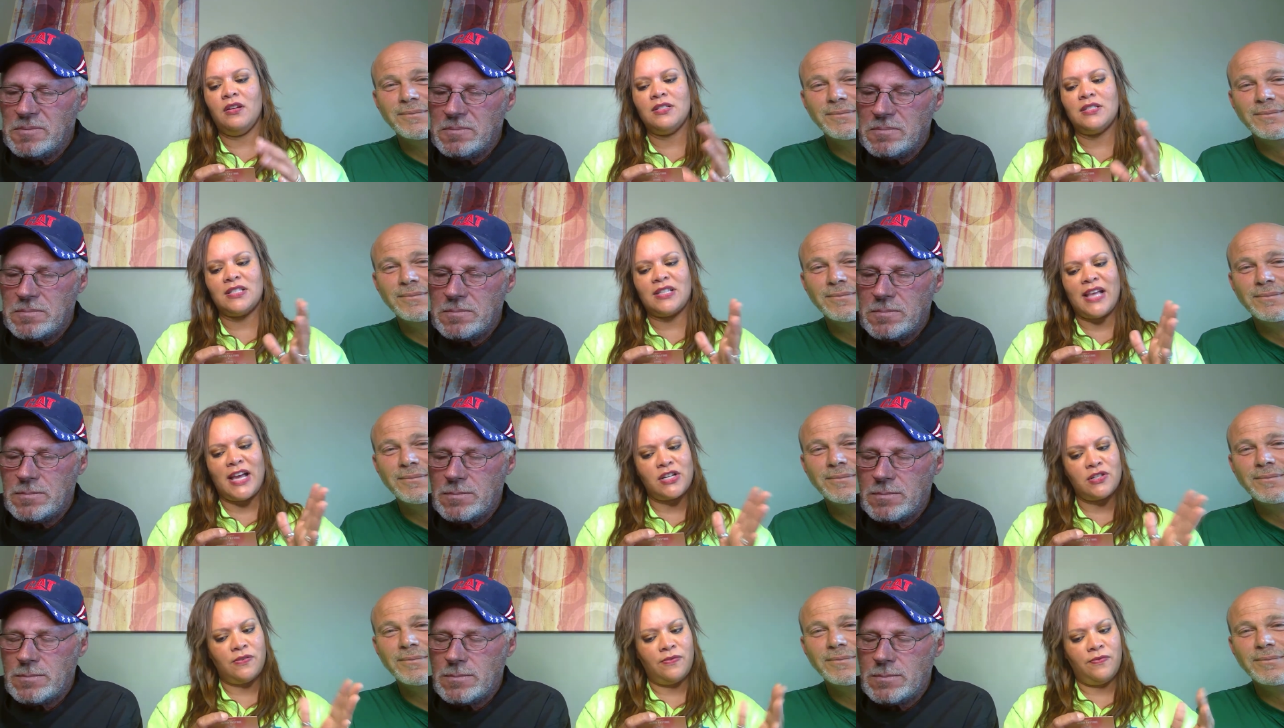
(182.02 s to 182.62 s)

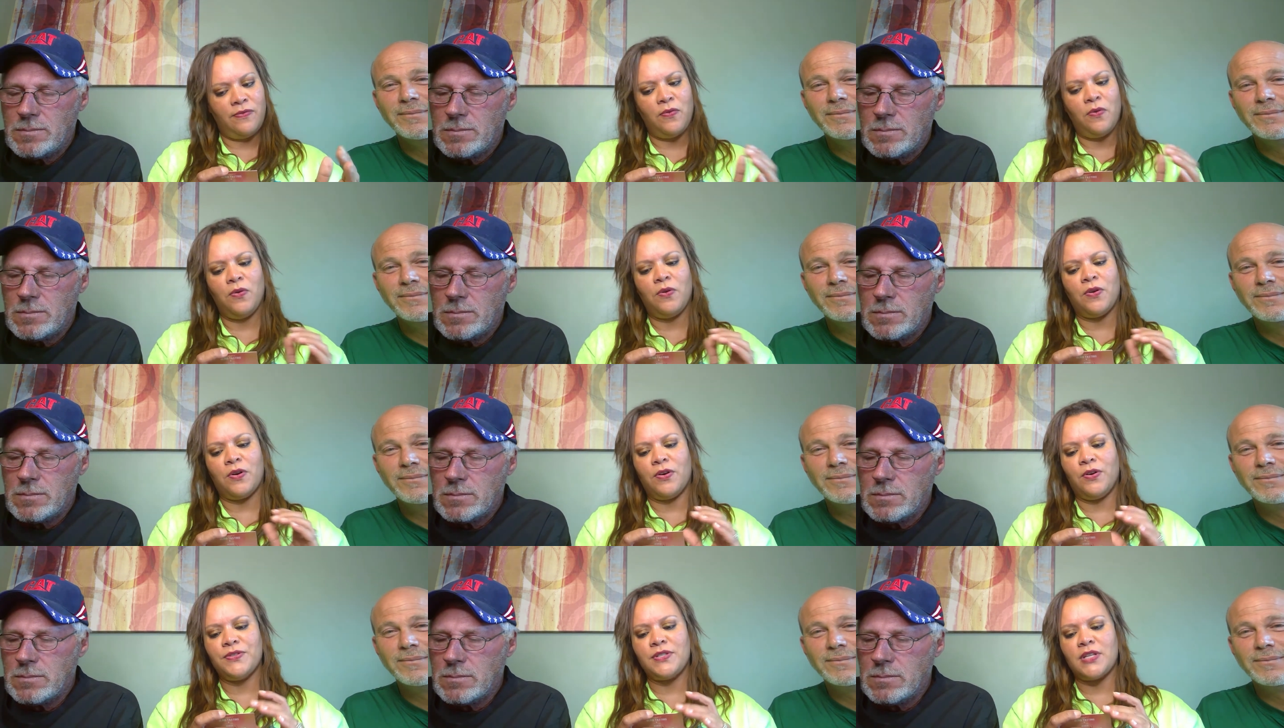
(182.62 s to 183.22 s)
Speaker 1: slash
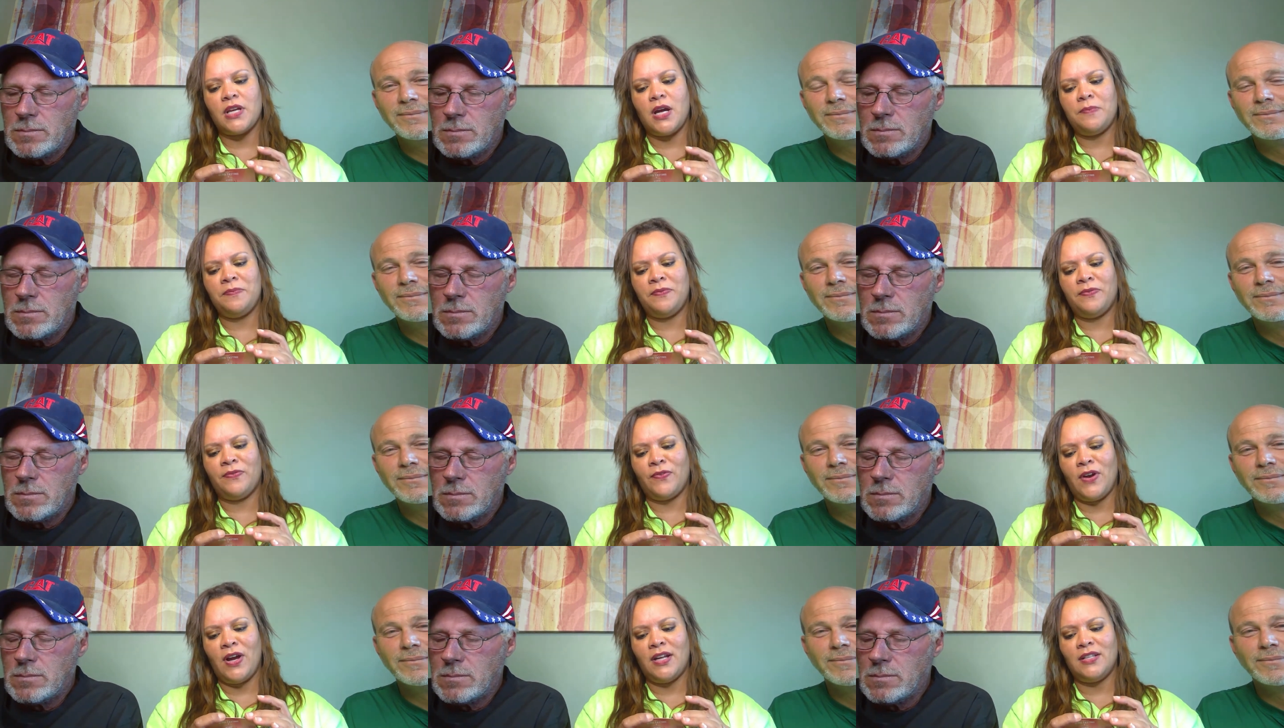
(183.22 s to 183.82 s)
florals up
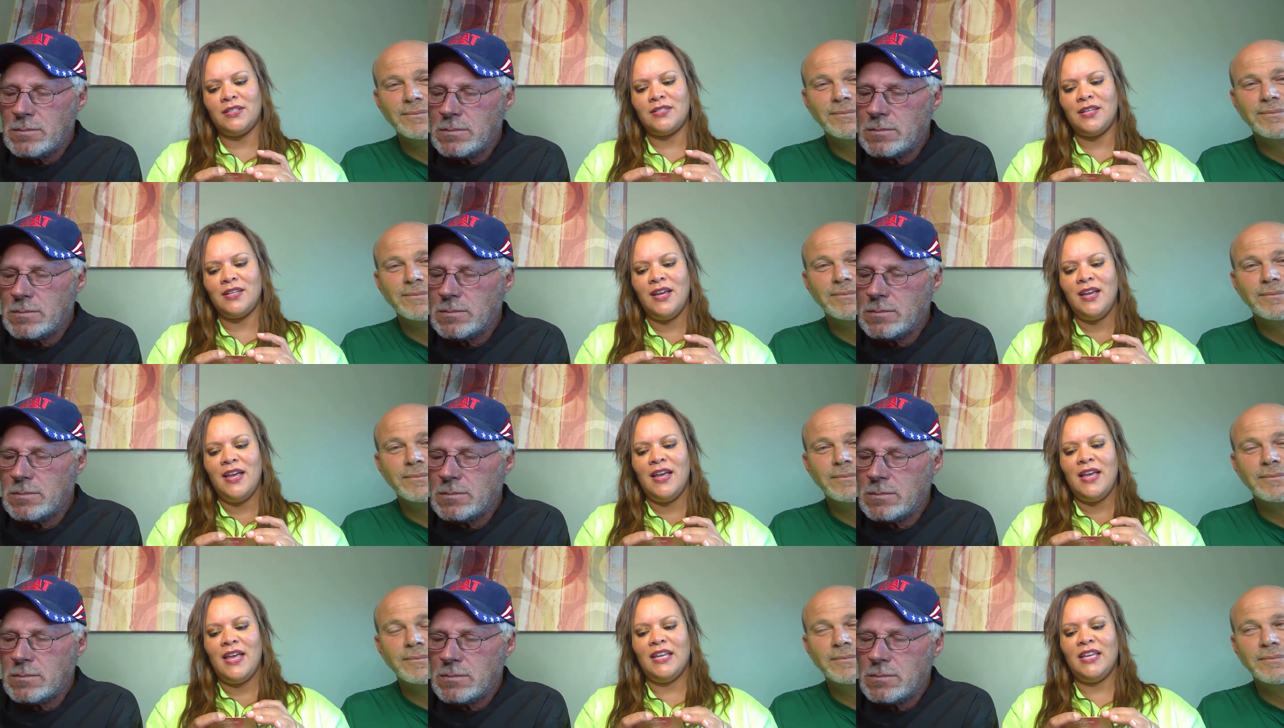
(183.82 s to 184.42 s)
front
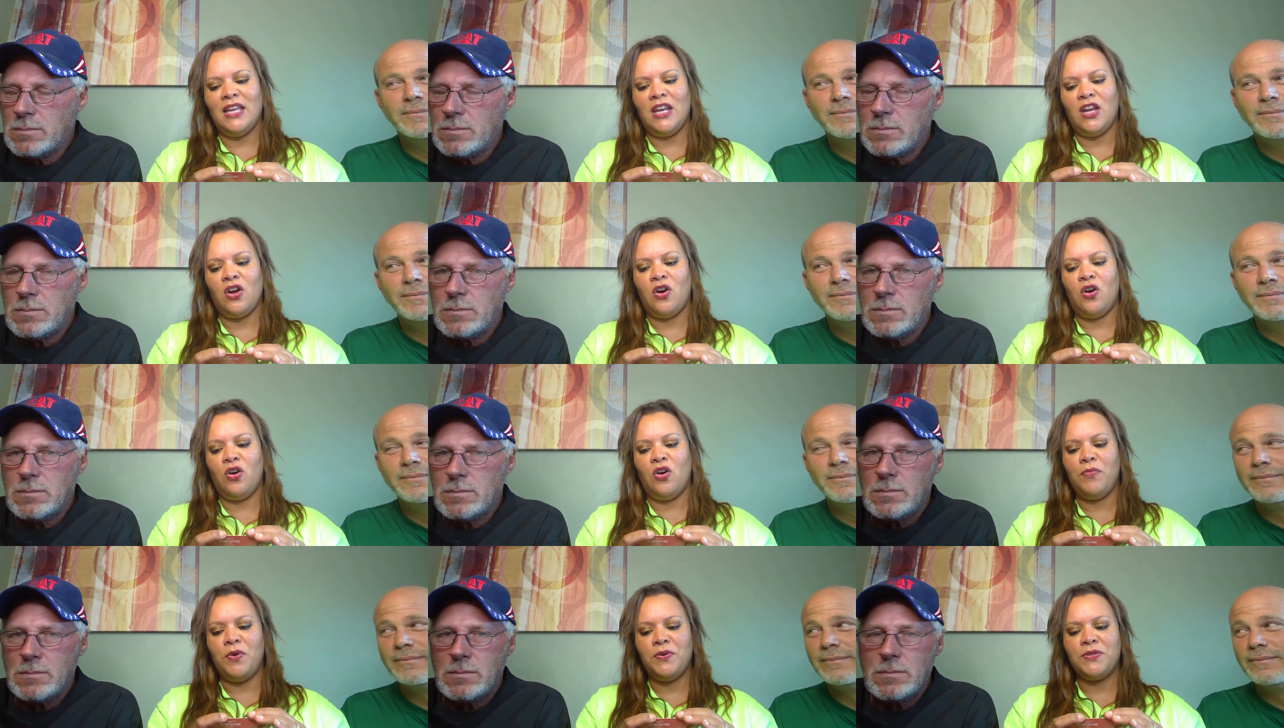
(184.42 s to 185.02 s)
and getting
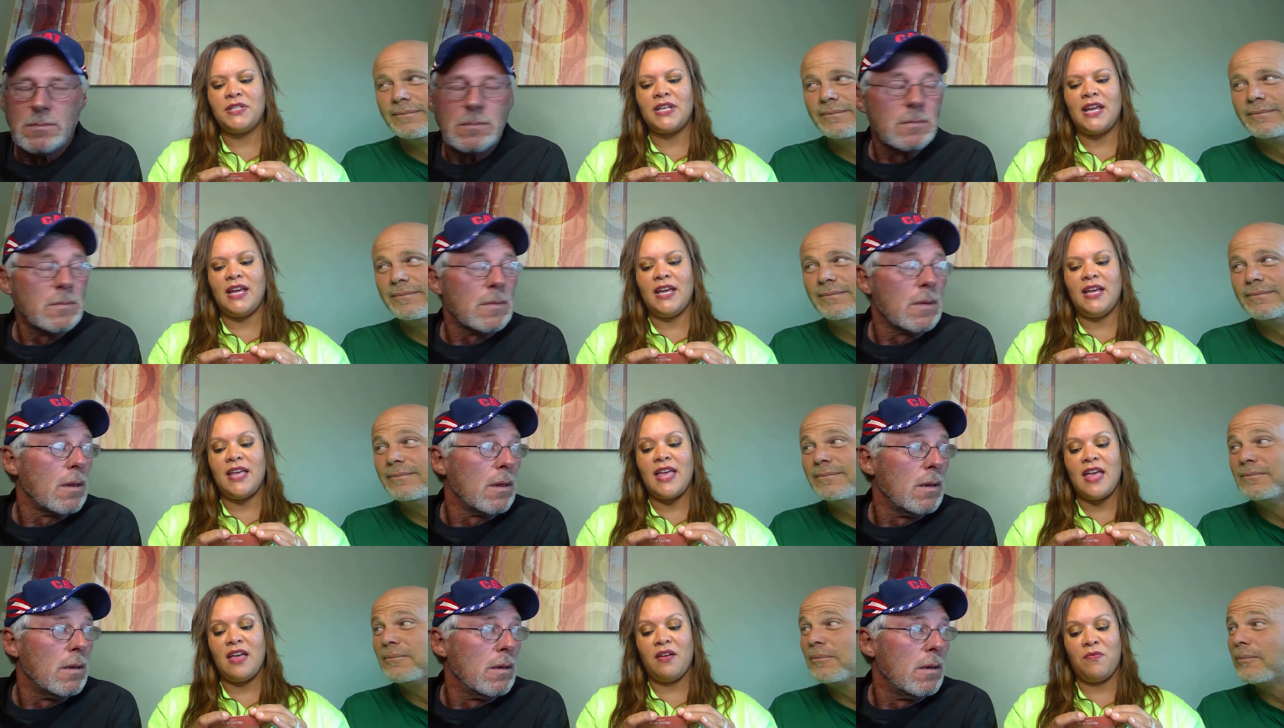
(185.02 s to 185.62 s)
almost
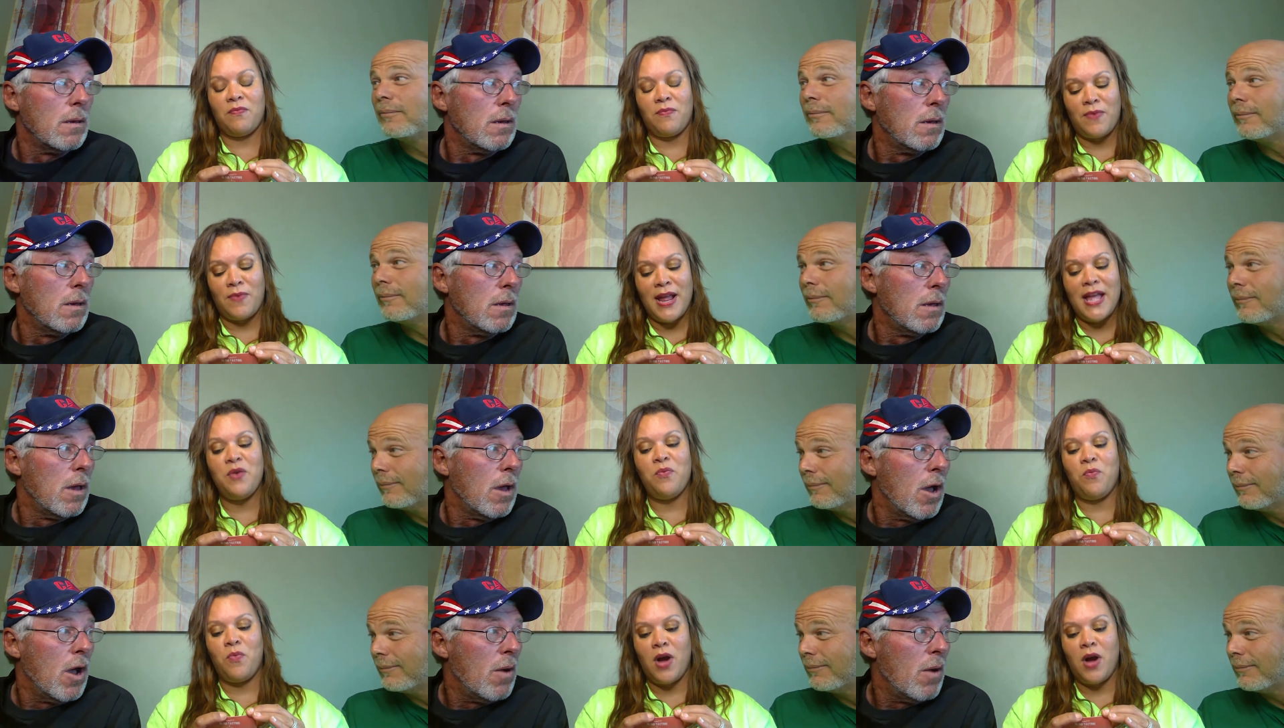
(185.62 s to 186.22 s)
a
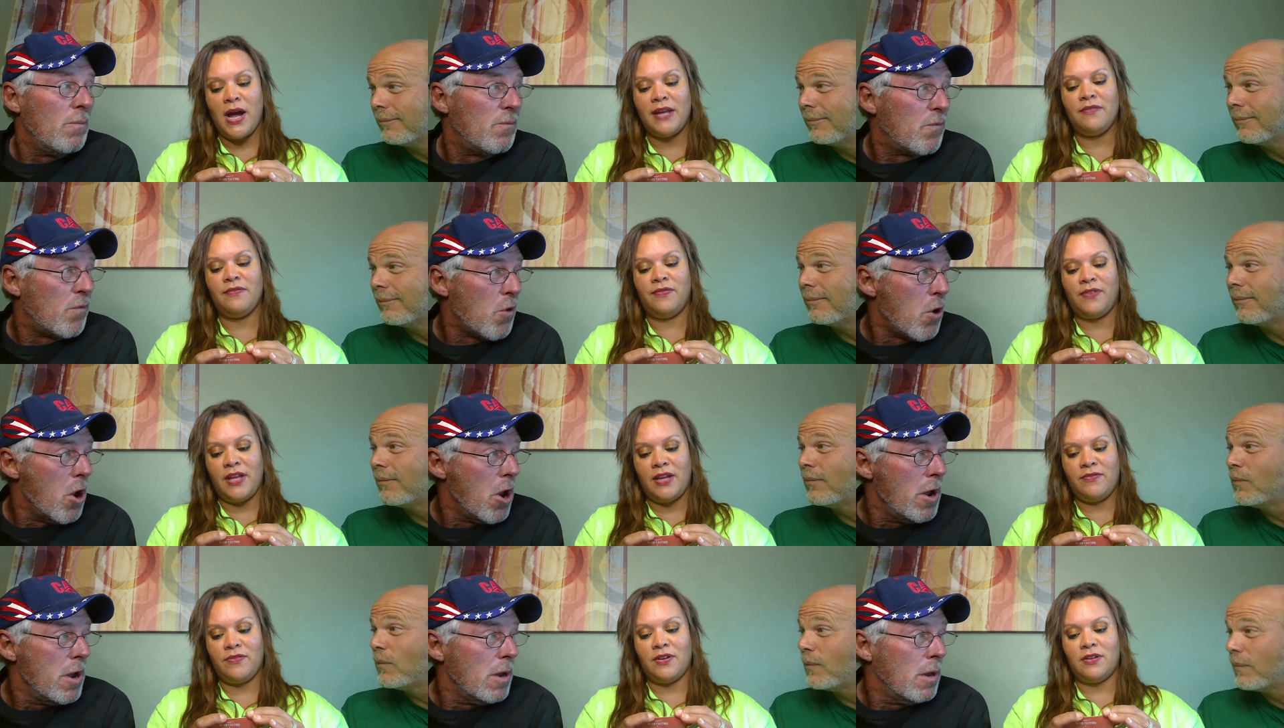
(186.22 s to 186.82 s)
red wine
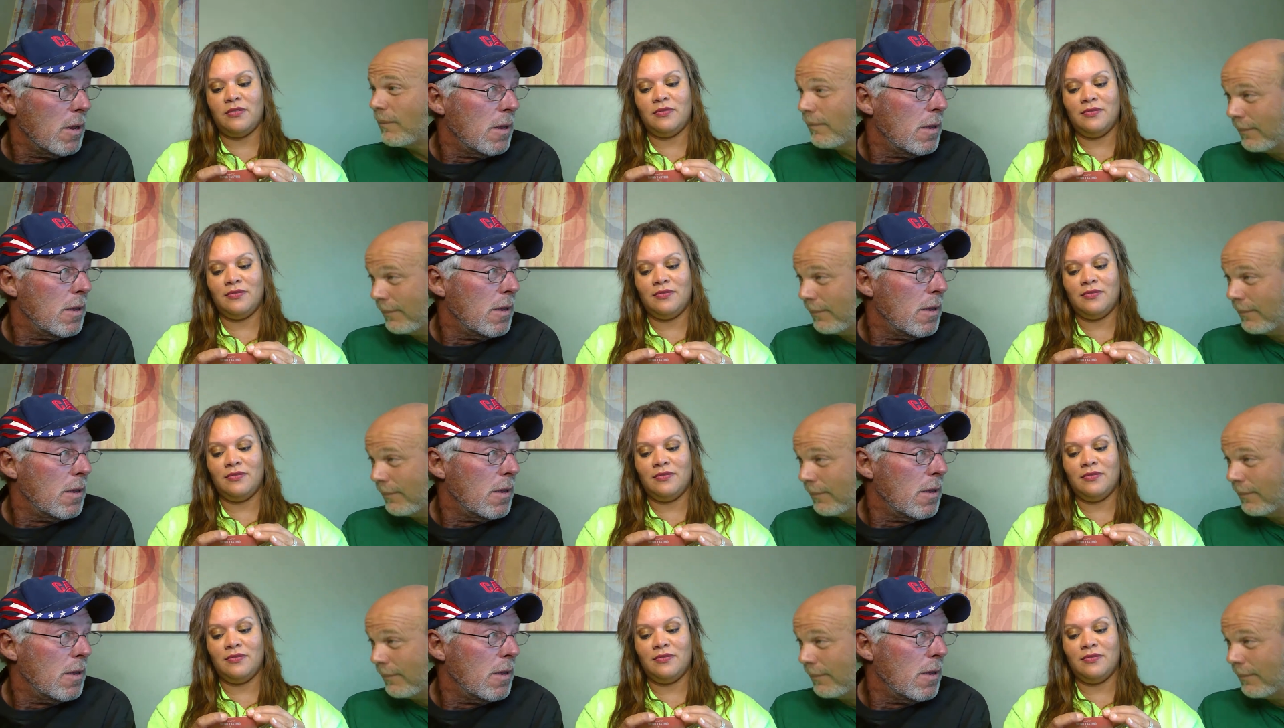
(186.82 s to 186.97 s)
front? flavor.